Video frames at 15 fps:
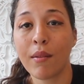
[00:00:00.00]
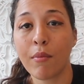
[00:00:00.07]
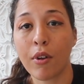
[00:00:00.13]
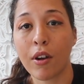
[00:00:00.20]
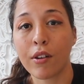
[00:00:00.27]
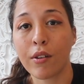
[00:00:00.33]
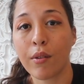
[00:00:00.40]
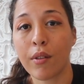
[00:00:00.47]
in
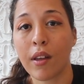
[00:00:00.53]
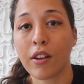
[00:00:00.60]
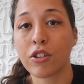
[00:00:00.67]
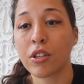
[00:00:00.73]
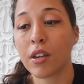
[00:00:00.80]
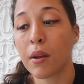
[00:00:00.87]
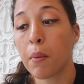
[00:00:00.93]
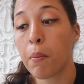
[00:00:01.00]
Morocco is
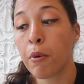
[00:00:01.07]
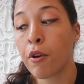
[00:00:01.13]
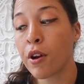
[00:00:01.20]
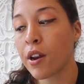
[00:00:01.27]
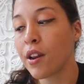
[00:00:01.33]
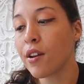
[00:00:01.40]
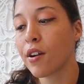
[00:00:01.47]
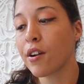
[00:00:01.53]
actually
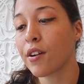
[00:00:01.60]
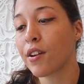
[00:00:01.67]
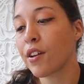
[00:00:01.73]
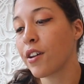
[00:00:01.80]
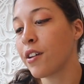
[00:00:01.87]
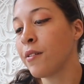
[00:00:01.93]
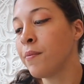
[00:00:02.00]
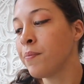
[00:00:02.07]
pretty darn
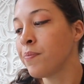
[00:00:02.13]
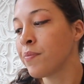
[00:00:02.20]
good.